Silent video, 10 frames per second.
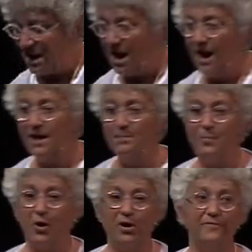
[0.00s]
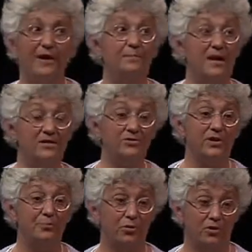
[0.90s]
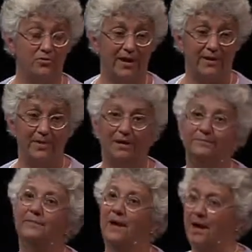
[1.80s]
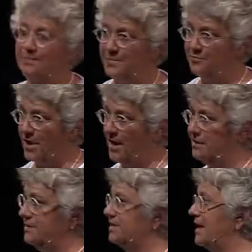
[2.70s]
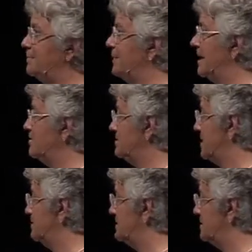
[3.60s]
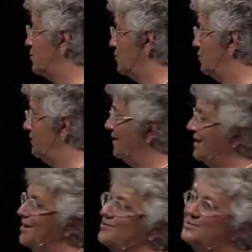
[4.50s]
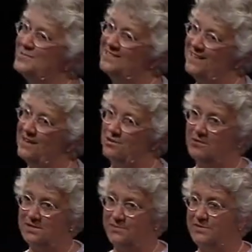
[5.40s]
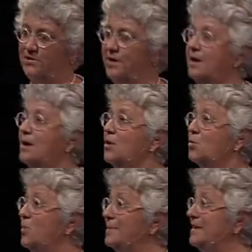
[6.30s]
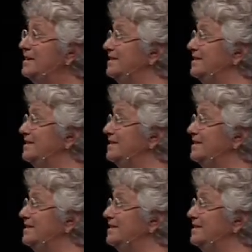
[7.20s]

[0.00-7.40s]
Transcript: I am part of a mentoring program up at Brown that pairs up, I always want to say girls, I'm sorry, women in